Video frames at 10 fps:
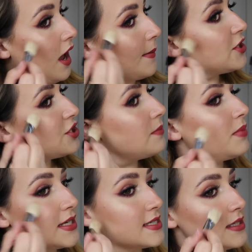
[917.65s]
I'm actually
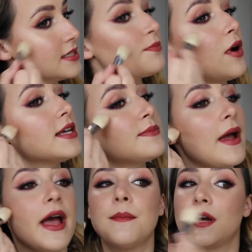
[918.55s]
pleasantly surprised
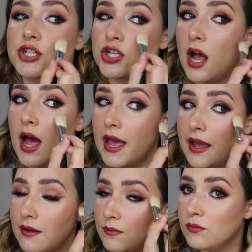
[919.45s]
by how much
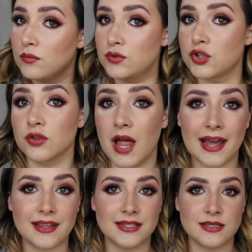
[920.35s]
I do
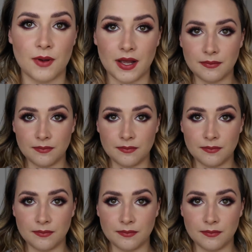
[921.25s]
like this one.